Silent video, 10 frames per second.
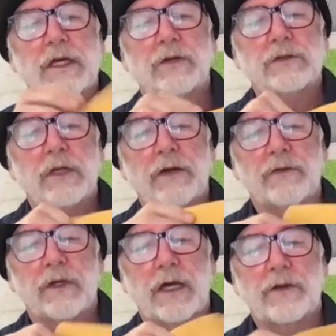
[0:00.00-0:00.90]
the outside
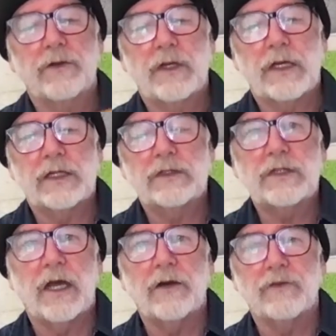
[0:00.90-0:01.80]
of the leather. The
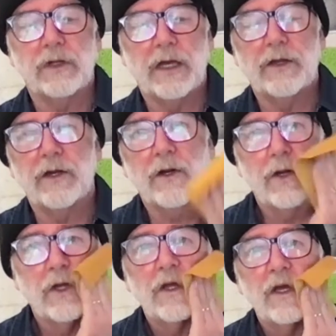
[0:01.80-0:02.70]
inside of the
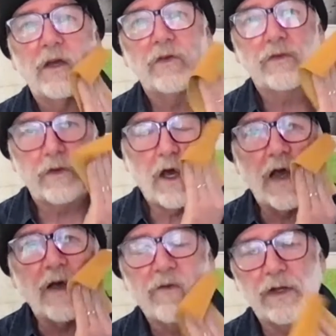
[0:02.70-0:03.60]
leather is
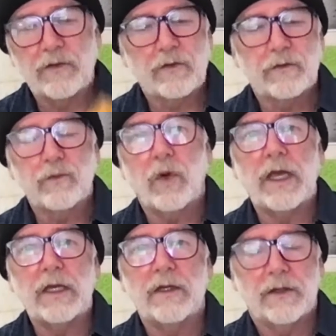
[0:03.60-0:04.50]
soft. It's
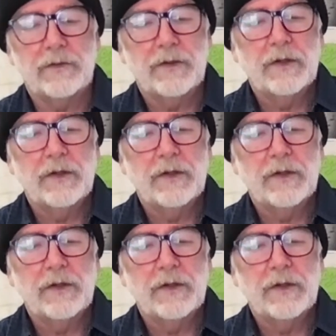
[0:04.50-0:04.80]
suede.